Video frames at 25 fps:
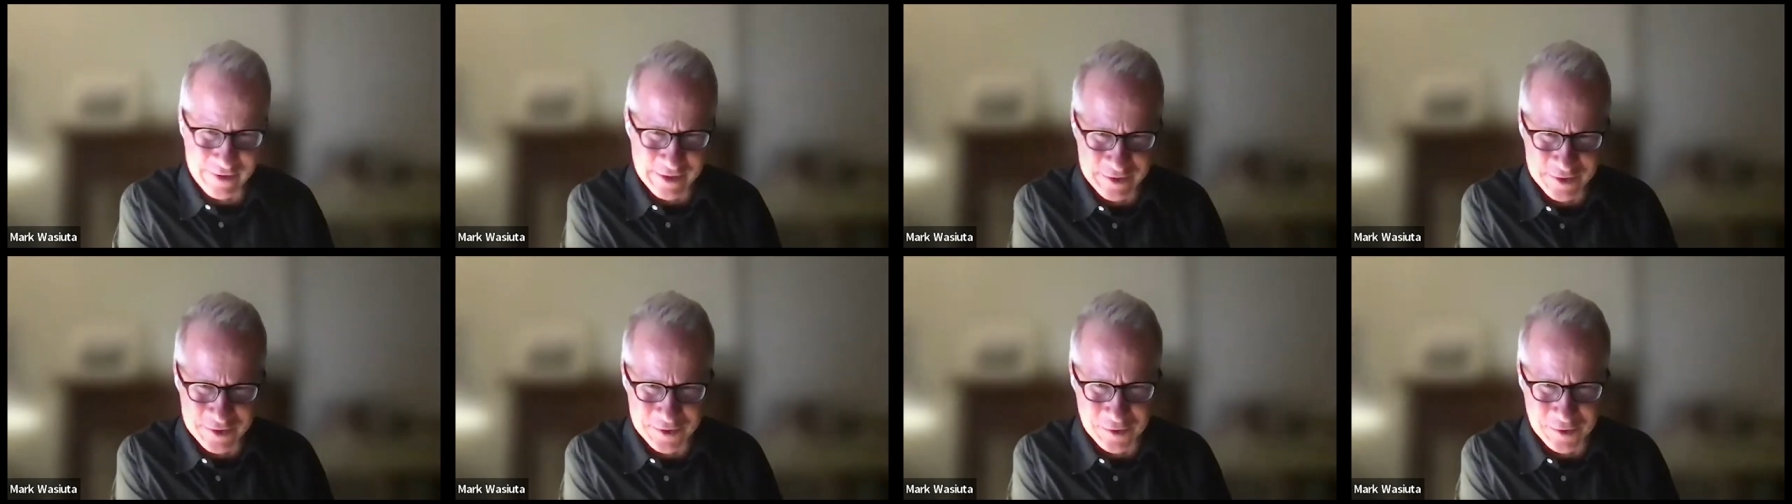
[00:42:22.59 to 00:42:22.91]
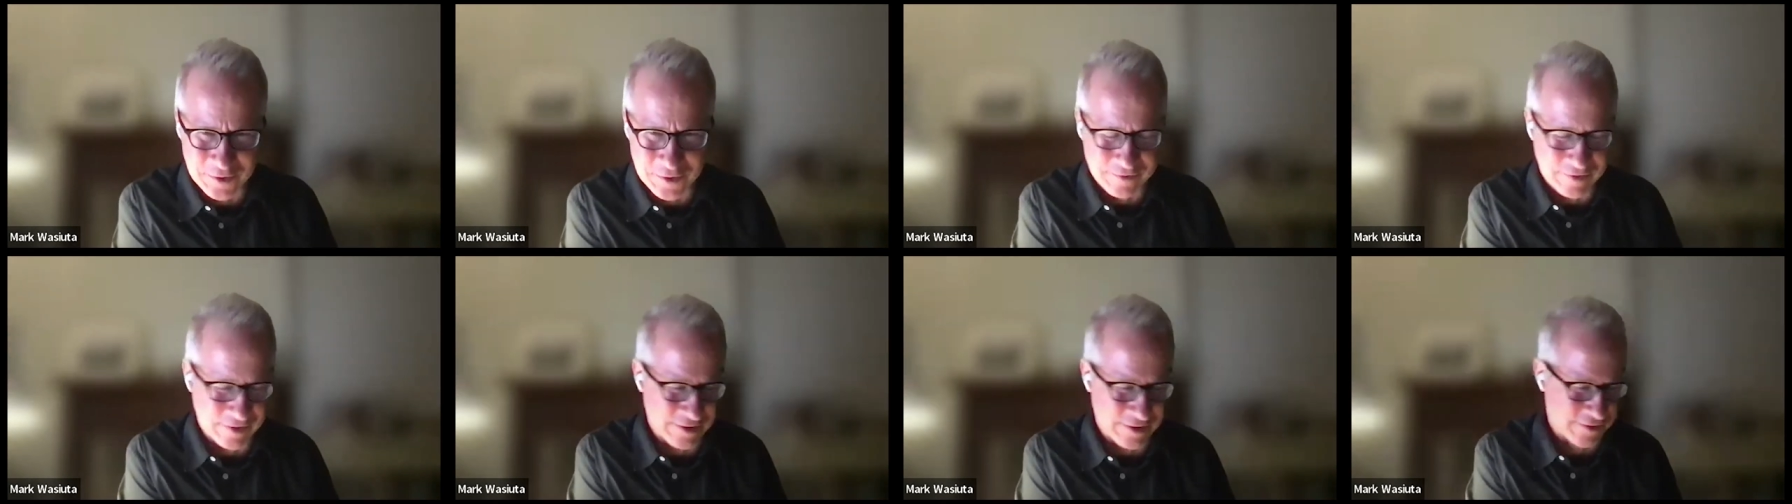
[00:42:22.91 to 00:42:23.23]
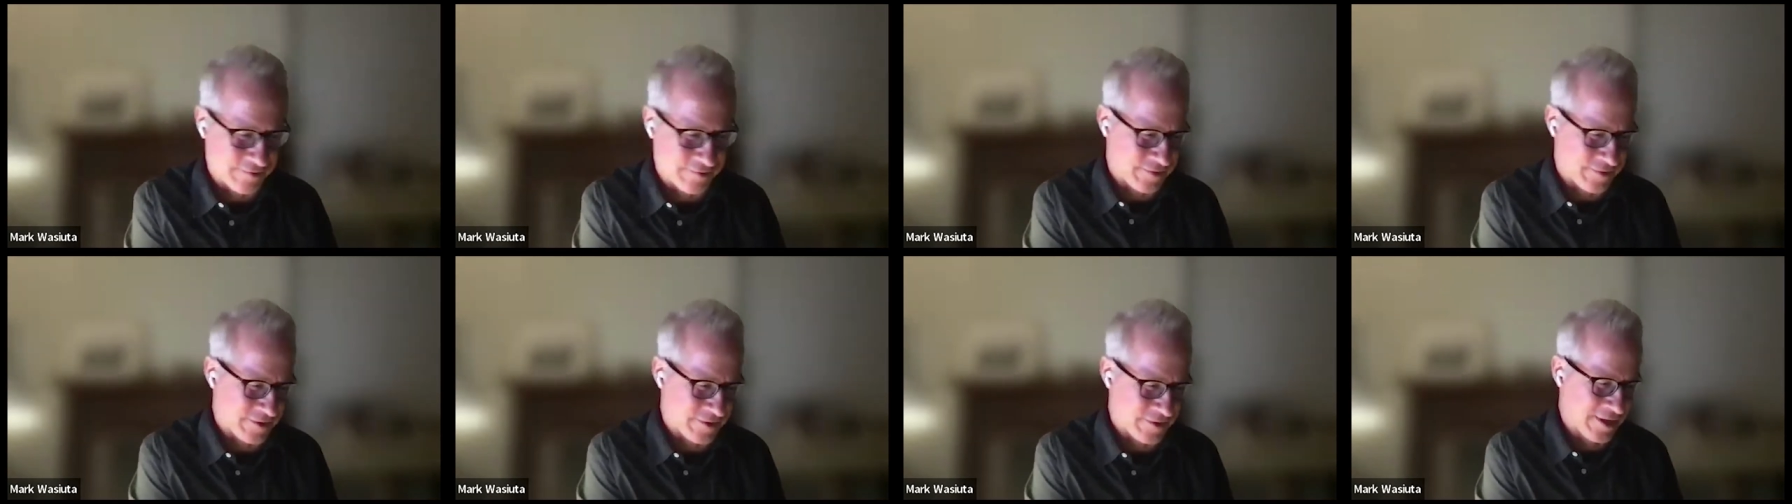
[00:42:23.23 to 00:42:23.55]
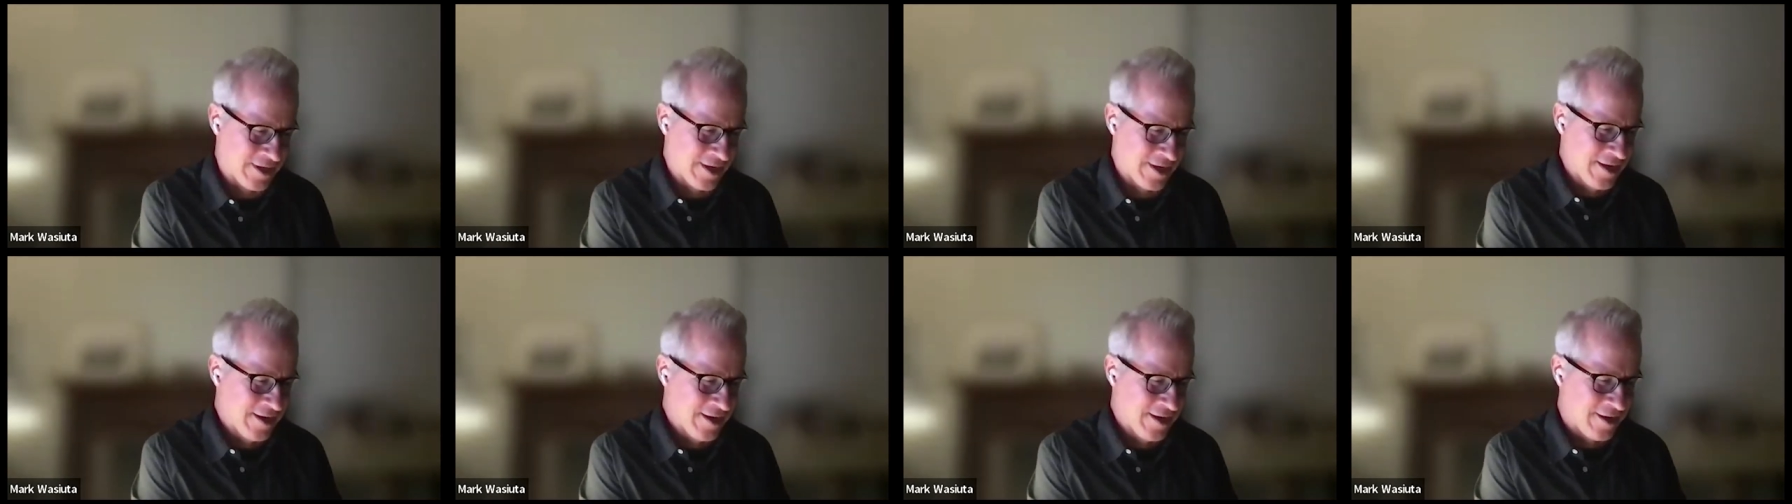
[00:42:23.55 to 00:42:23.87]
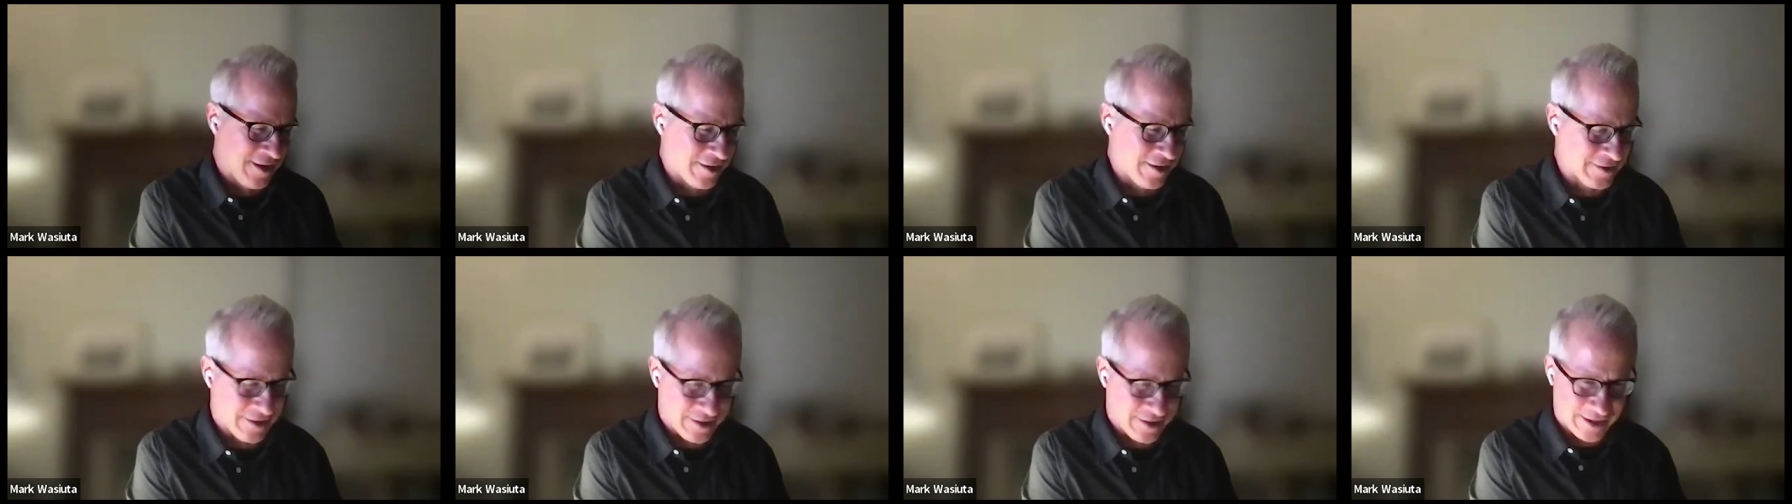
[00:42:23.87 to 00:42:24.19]
of the storefront for
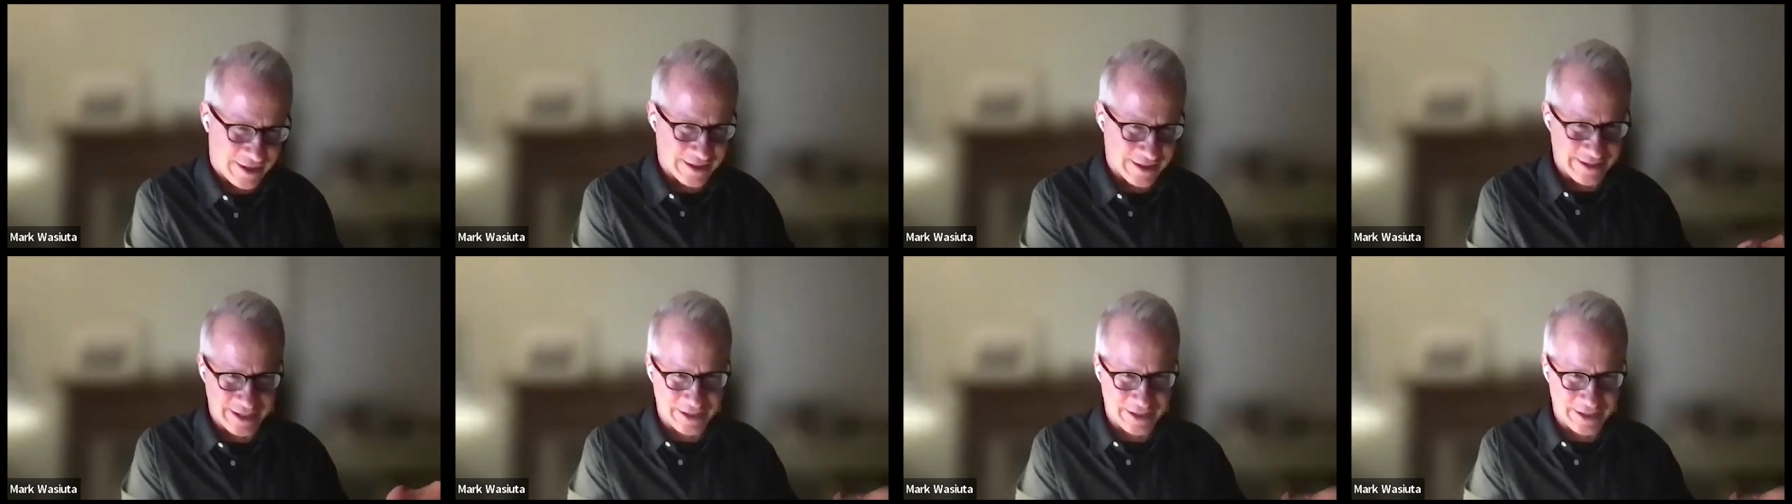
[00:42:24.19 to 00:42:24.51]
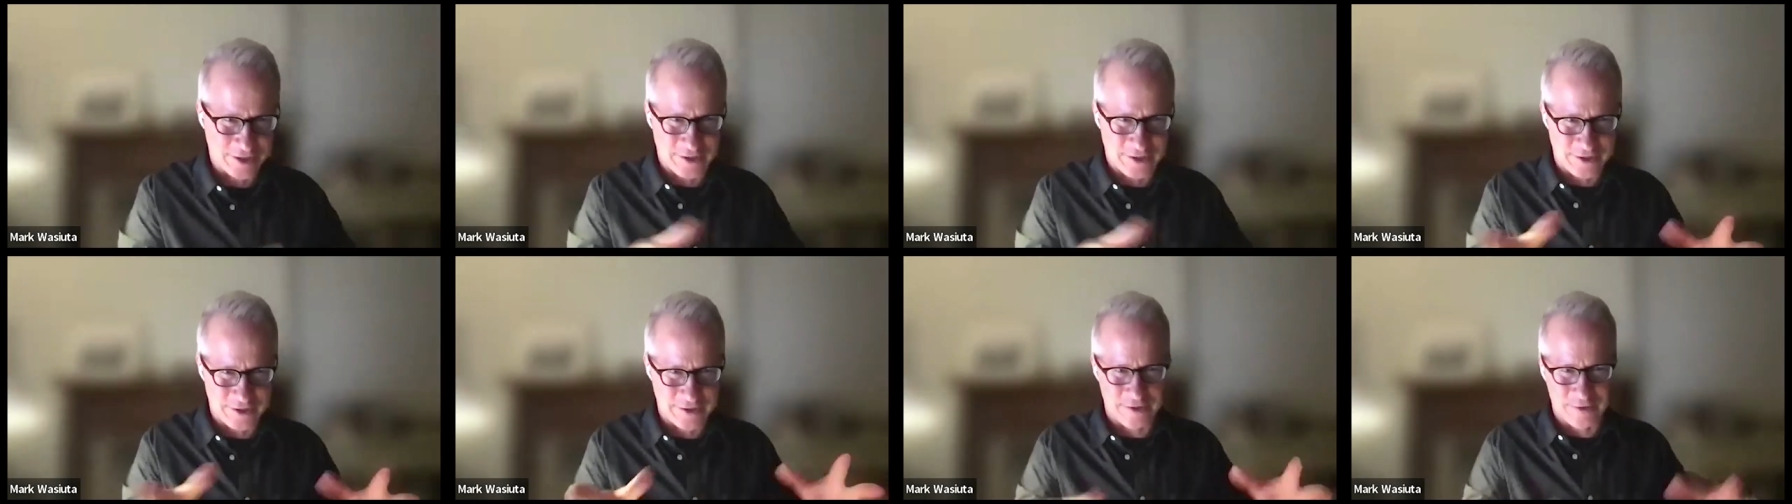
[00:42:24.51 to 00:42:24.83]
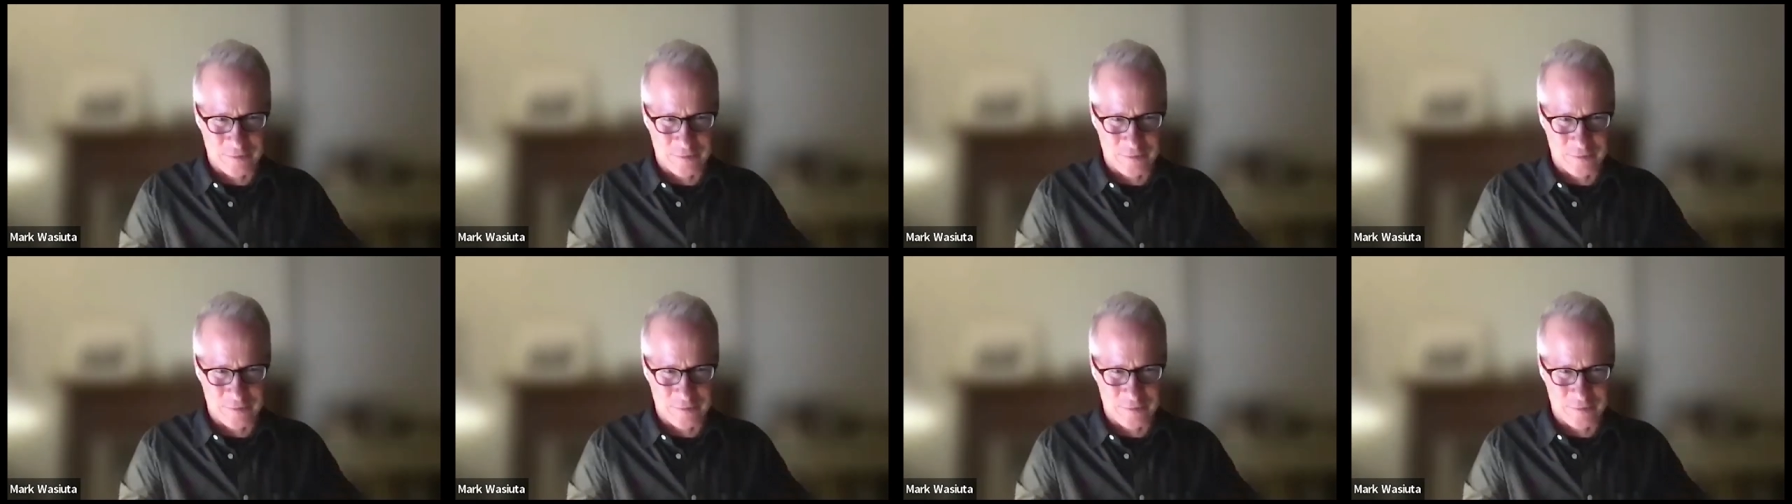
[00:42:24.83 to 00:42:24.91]
art and architecture,